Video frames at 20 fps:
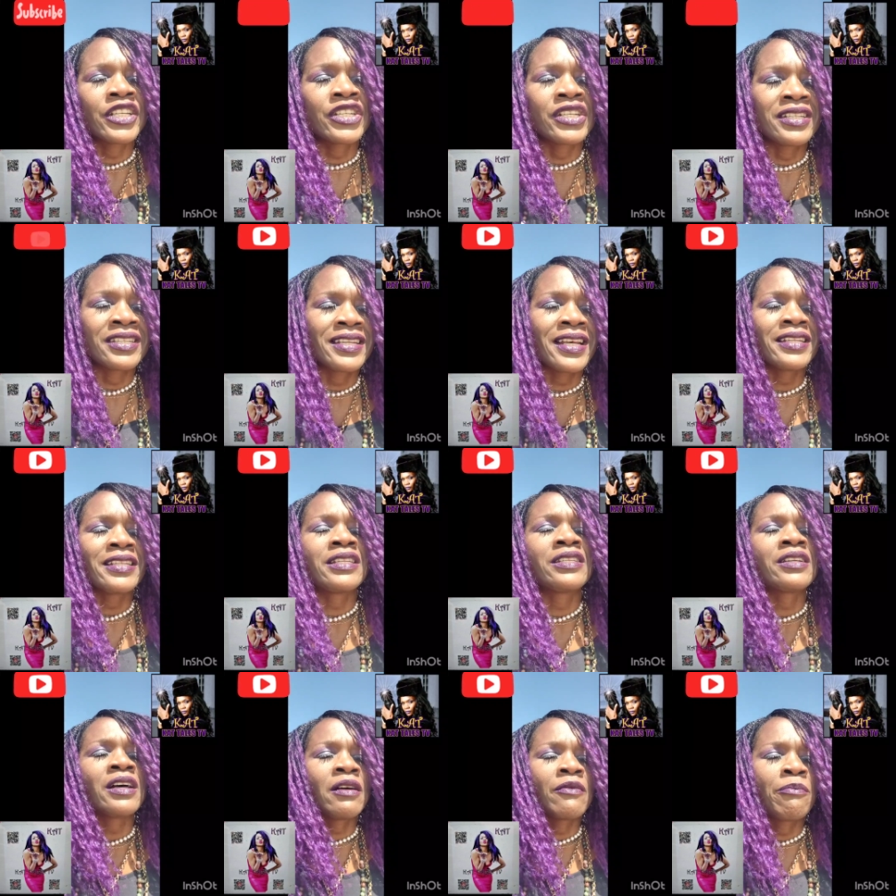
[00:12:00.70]
She says
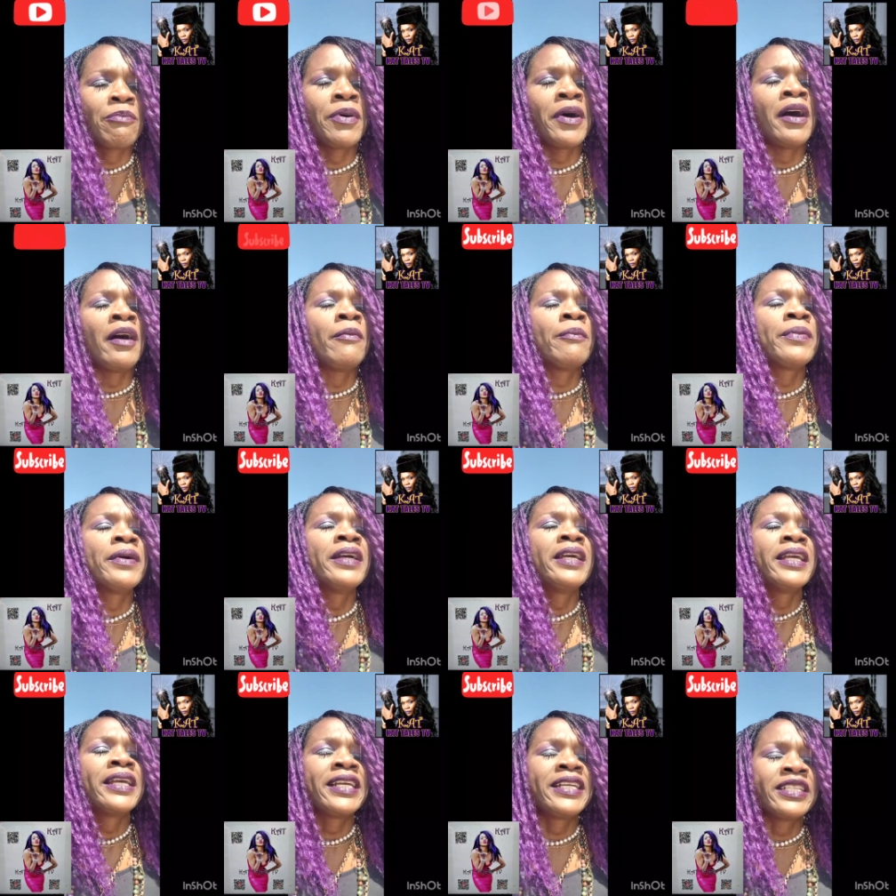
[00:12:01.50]
he's on bump.
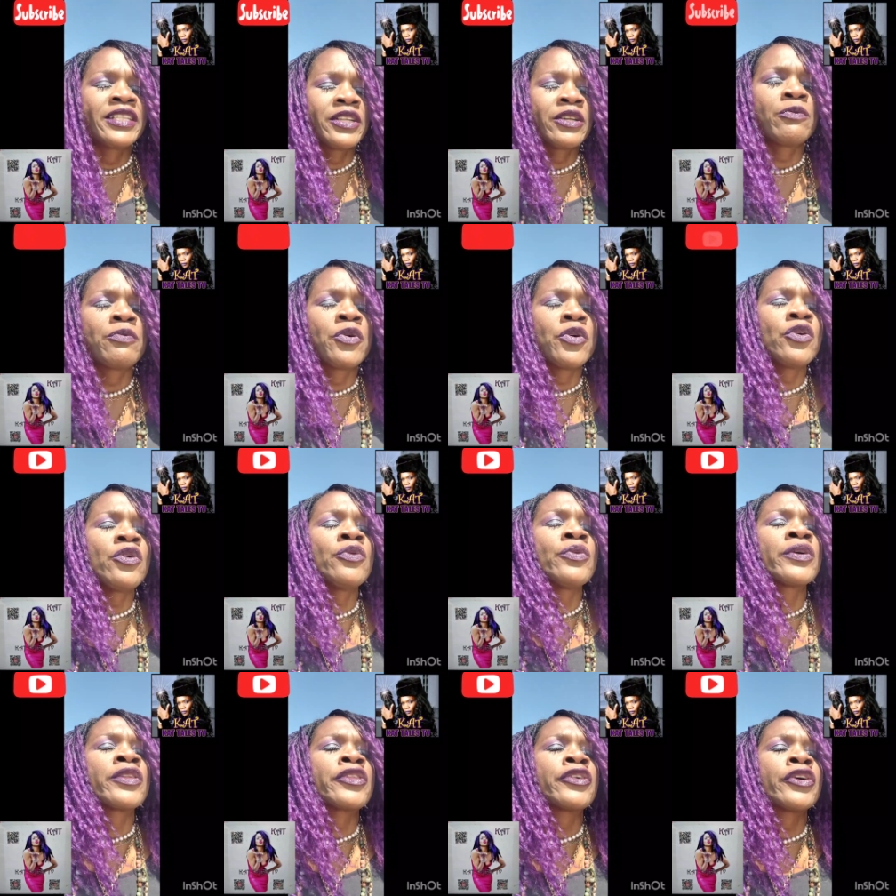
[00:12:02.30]
He's in a
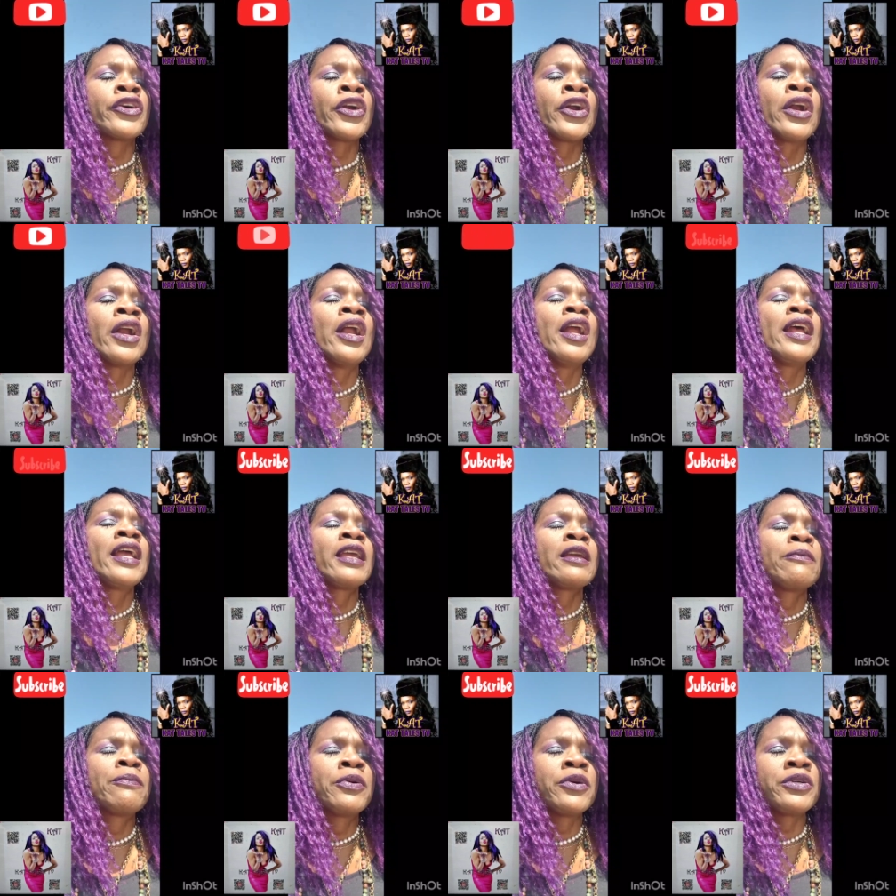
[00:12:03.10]
pool with her.
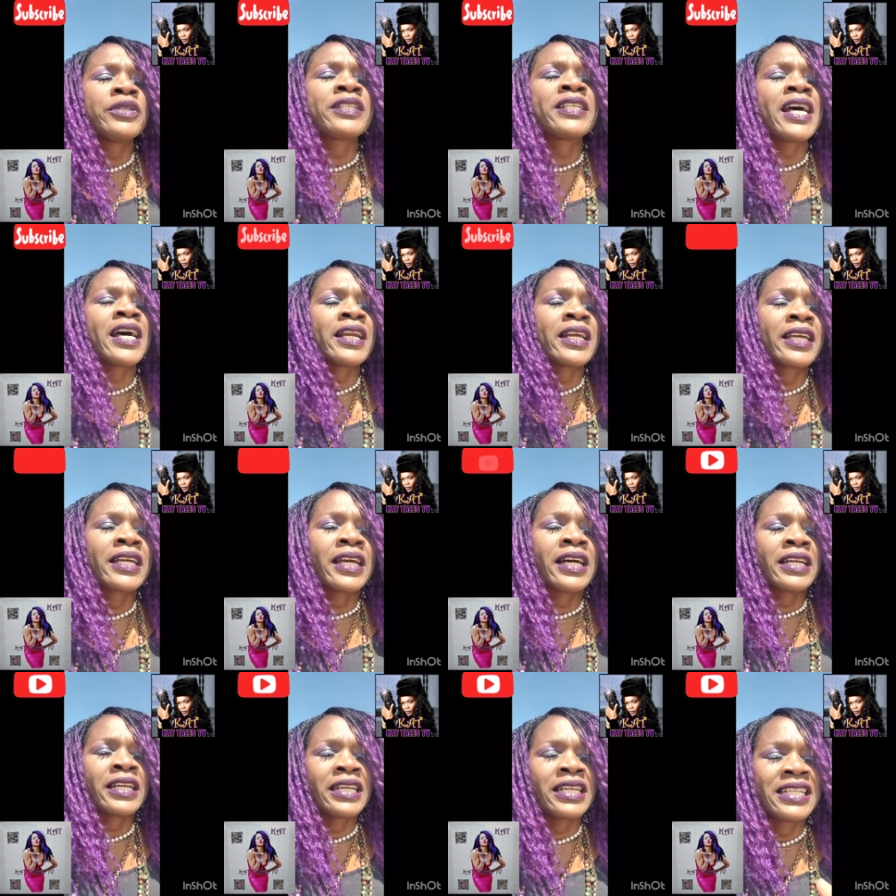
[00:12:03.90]
He pulls out a
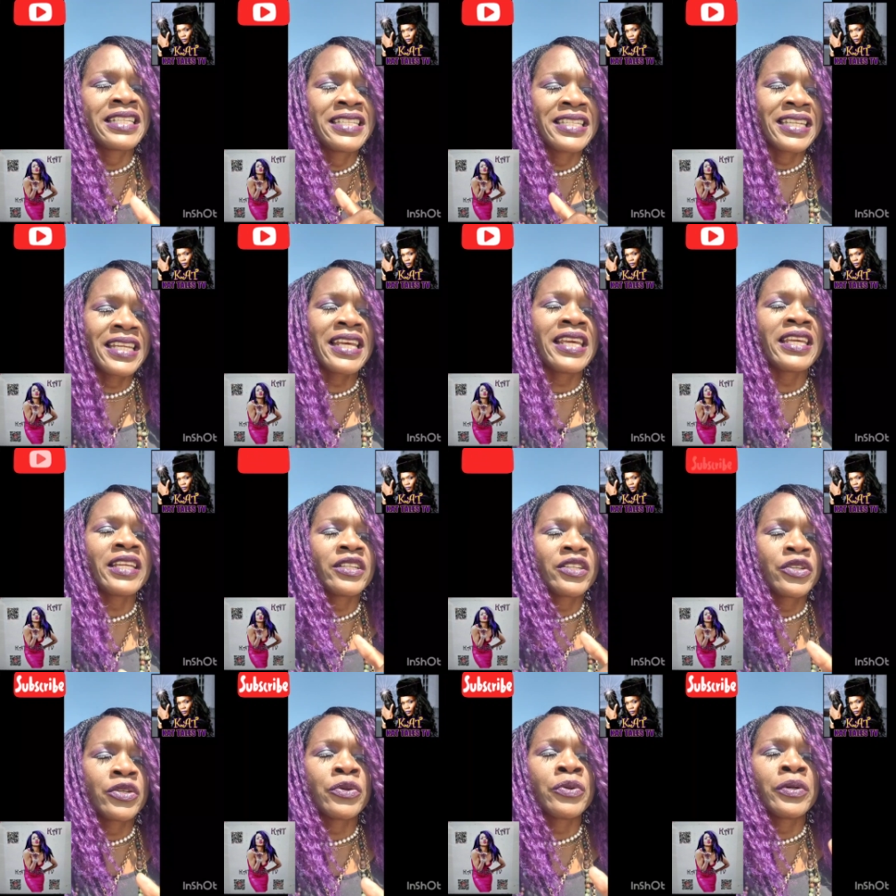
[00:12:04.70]
gun and he's
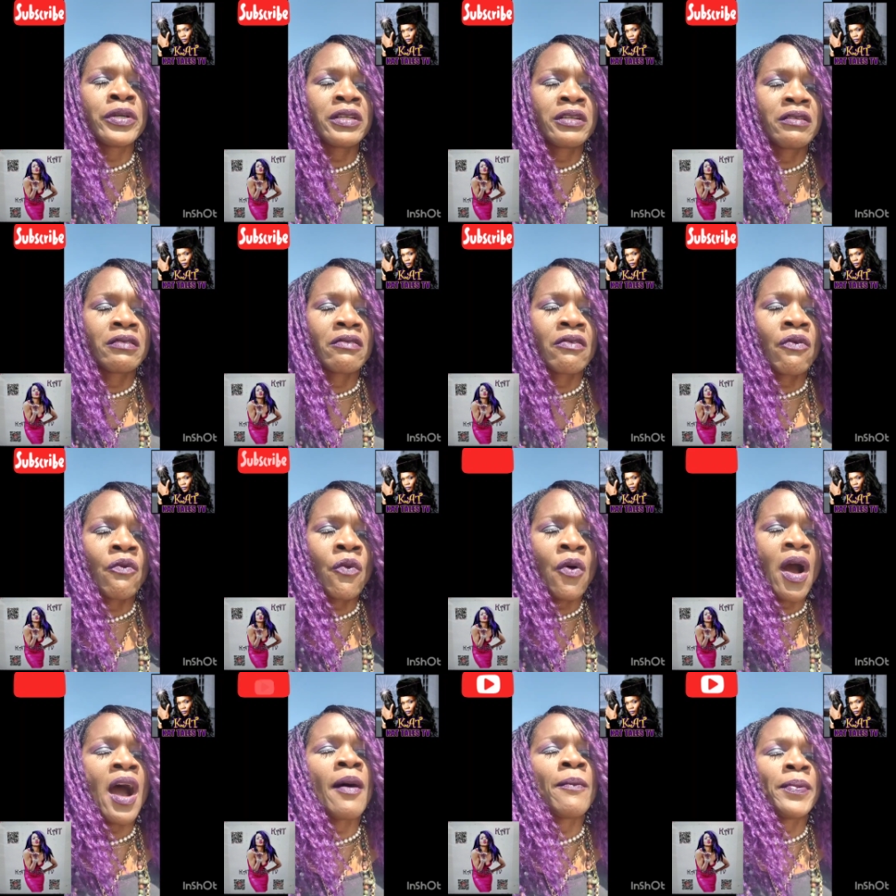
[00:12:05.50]
singing to it,
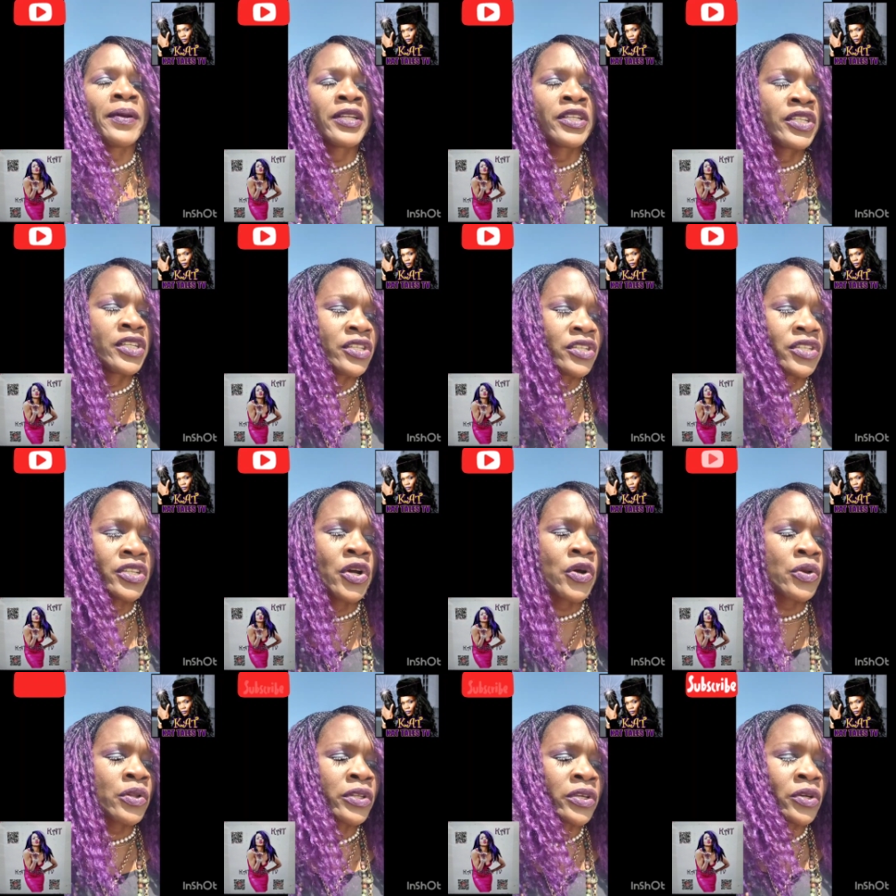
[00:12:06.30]
WAP, and she's
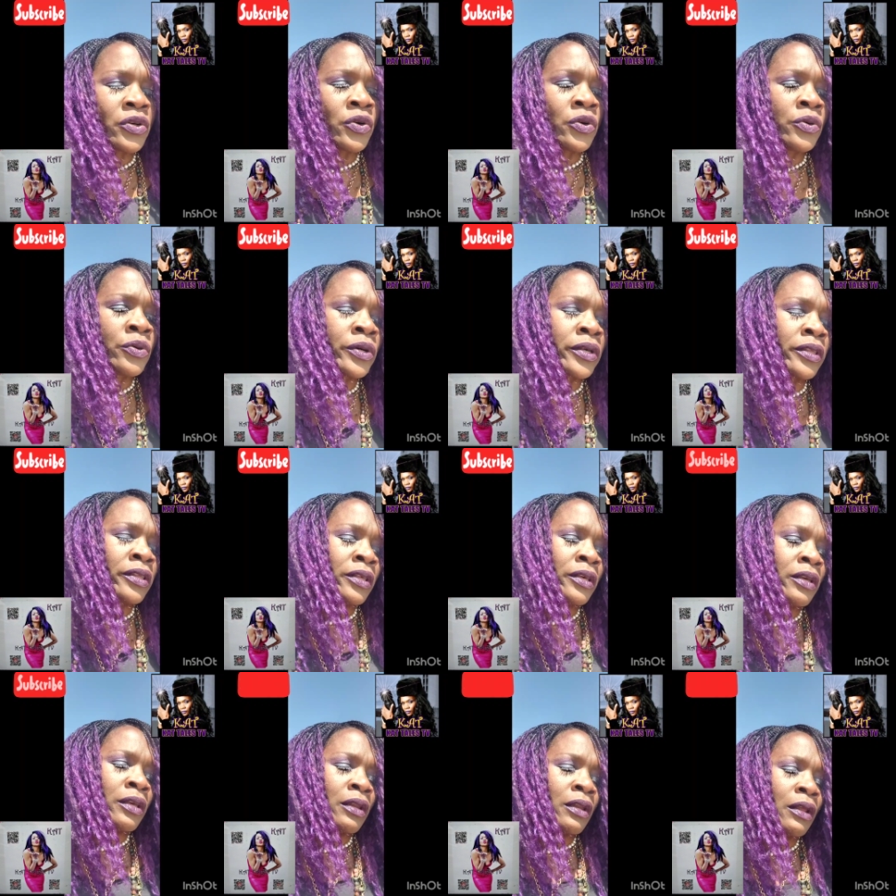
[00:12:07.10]
totally cool
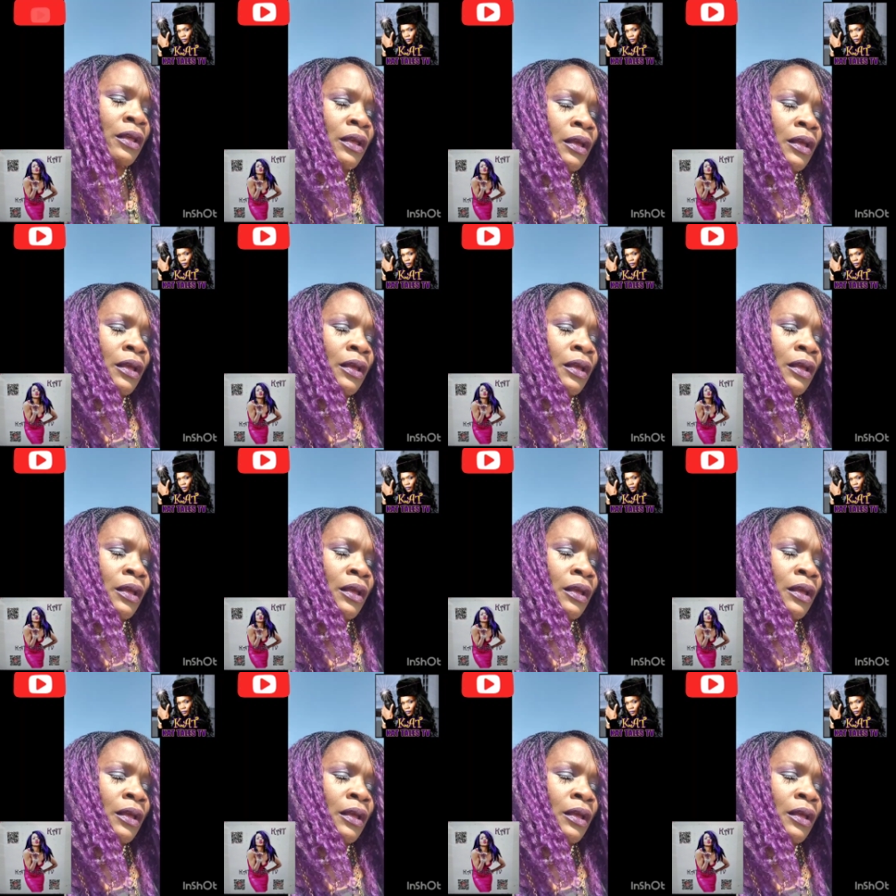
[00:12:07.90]
with it.